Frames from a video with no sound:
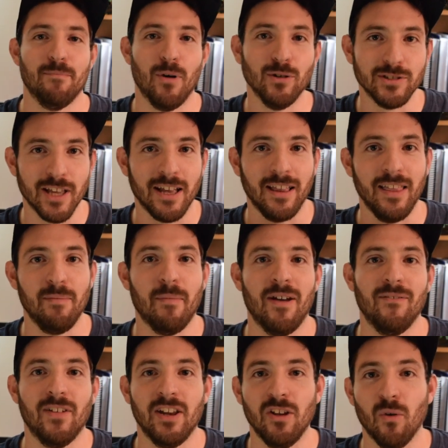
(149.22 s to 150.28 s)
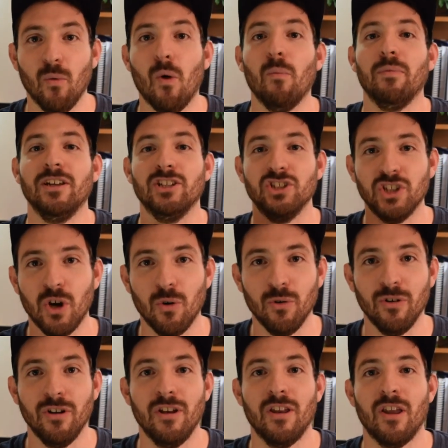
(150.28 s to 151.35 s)
most likely my video won't be
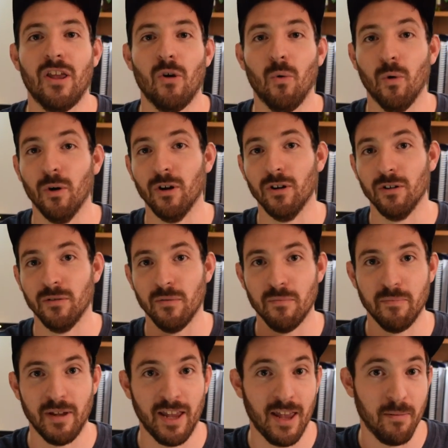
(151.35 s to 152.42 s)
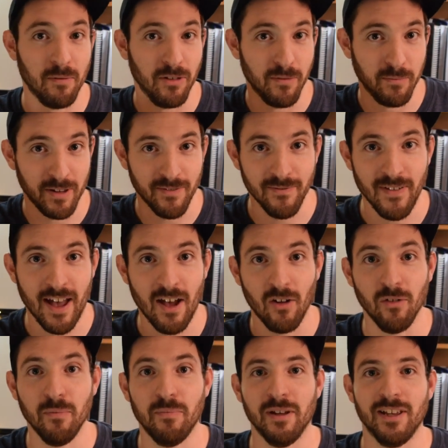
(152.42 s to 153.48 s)
shown or be able to be
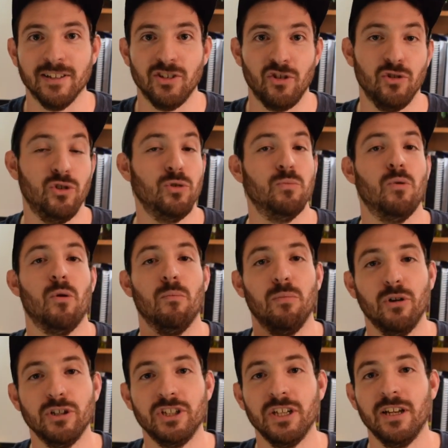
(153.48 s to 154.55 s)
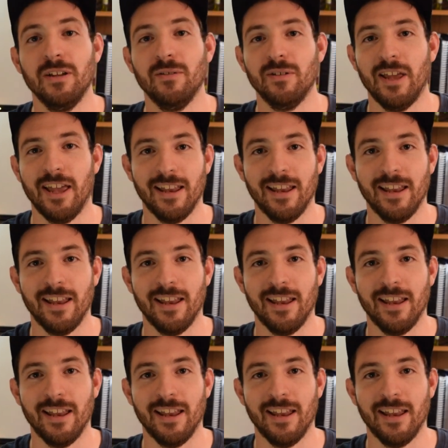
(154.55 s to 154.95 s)
found because YouTube won't push it.